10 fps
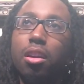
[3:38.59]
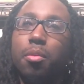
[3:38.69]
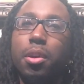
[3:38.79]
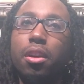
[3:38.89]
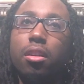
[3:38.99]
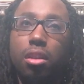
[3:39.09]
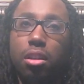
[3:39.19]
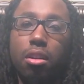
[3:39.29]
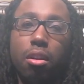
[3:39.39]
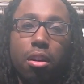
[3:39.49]

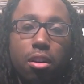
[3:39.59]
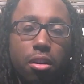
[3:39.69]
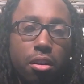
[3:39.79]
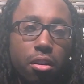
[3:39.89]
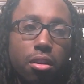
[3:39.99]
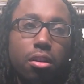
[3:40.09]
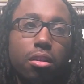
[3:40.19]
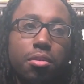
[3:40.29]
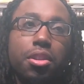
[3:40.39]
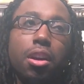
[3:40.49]
Apparently, you know,
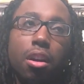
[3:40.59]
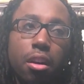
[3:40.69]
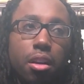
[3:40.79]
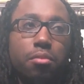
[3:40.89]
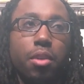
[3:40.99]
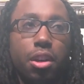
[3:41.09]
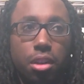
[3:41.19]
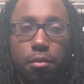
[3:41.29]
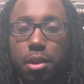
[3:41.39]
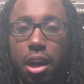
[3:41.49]
Tierra and Ray
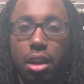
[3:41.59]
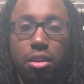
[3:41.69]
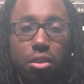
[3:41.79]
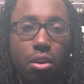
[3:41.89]
J have had this